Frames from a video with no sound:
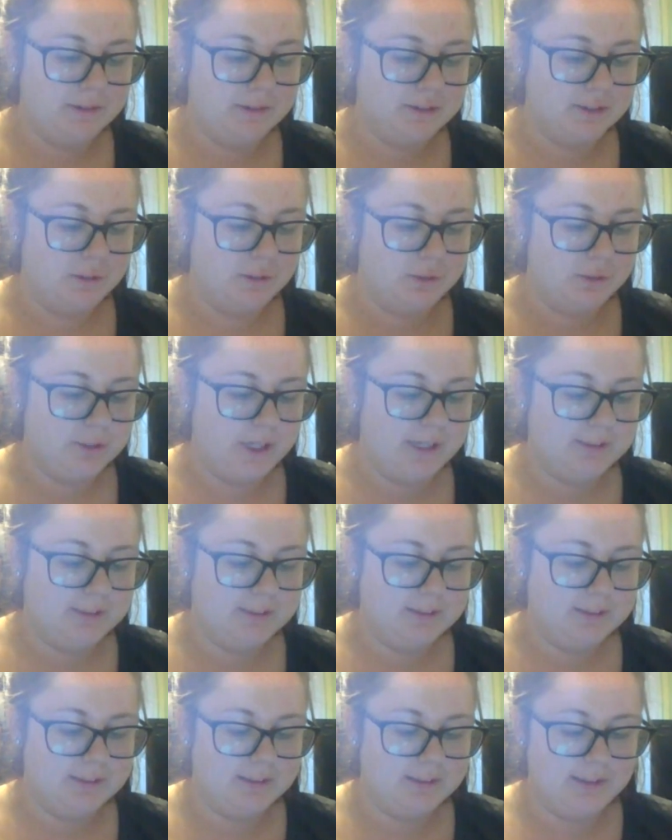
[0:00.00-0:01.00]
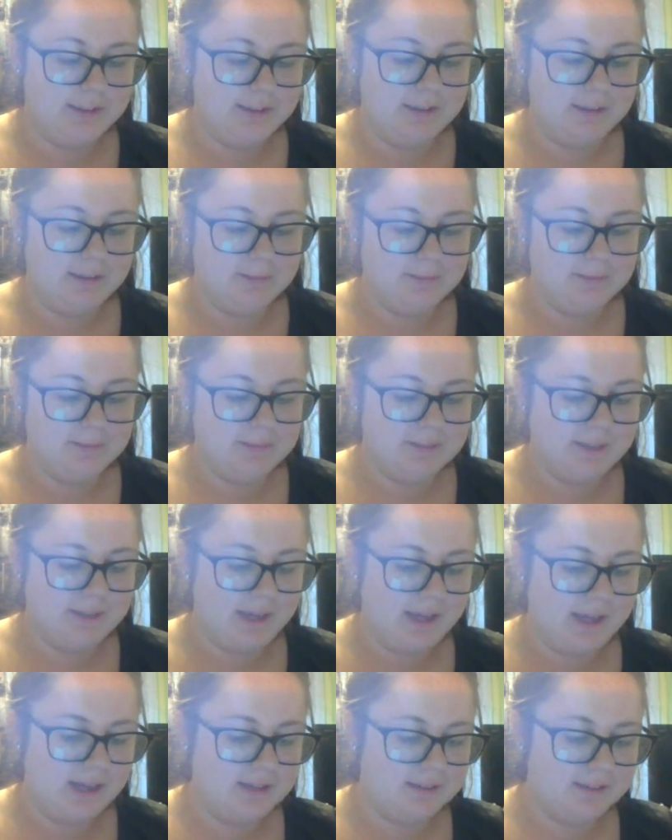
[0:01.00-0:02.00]
the group chat. Um,
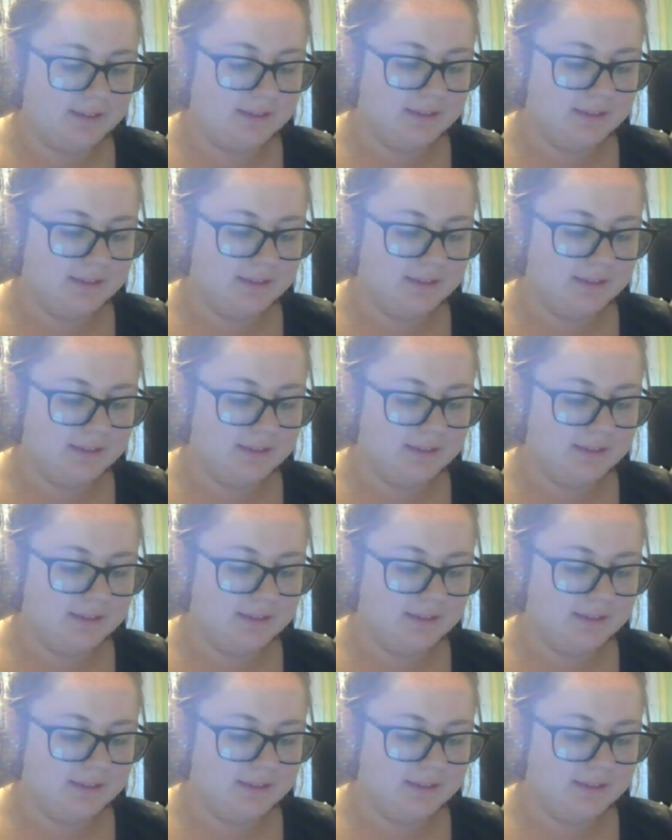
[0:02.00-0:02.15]
ah,